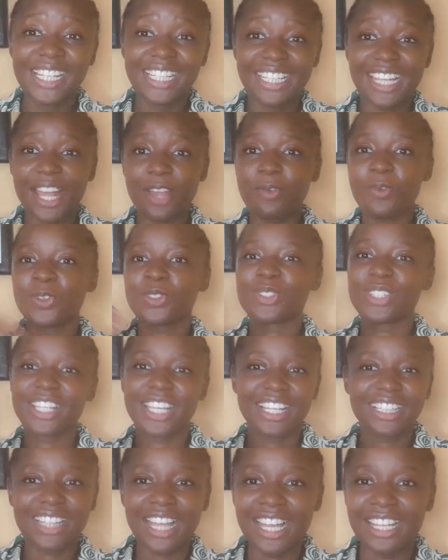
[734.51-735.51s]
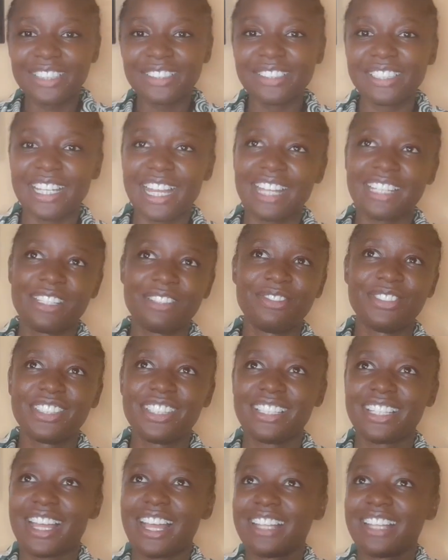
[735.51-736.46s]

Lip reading: like want to get angry and everything.